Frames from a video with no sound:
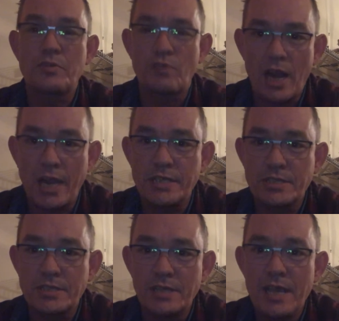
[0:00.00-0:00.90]

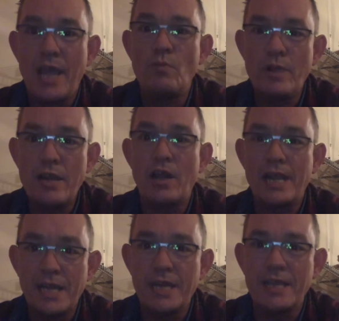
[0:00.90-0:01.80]
Christ and we are
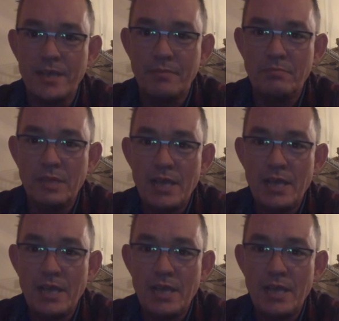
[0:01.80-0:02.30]
in him,